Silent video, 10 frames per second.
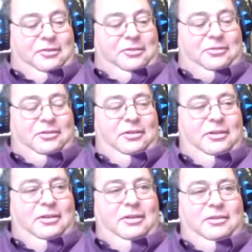
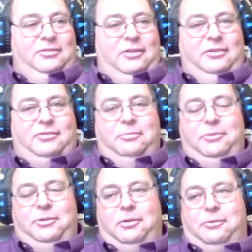And
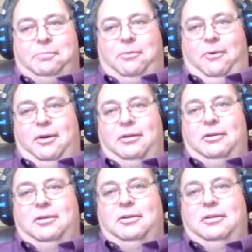although, you
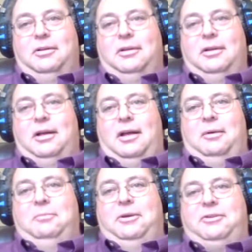know, there are many
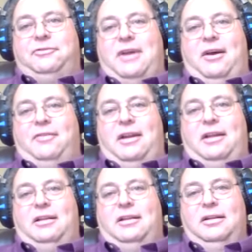district court
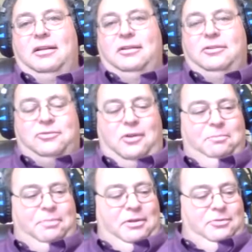judges
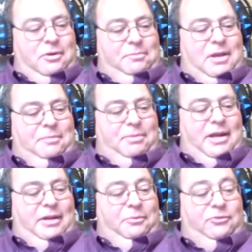in the Southern District
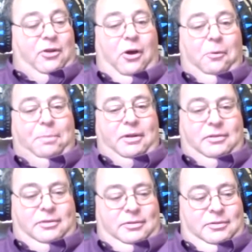of Florida who
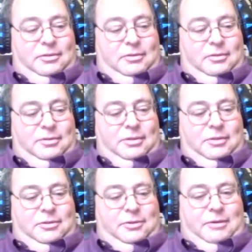have been appointed
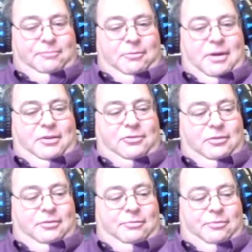by him
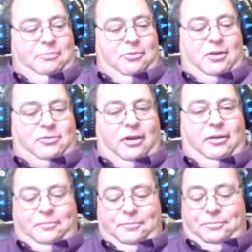or
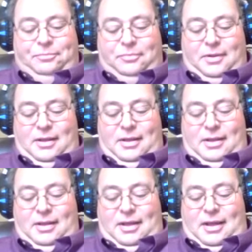Republican presidents,
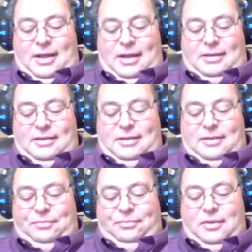
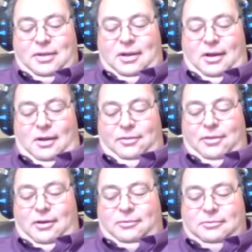I have the
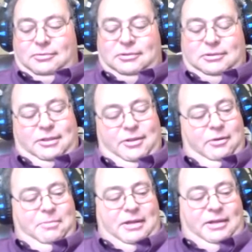feeling he's not
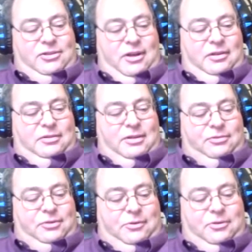going to
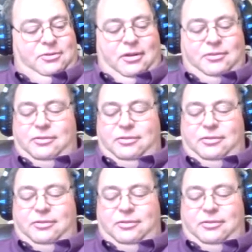find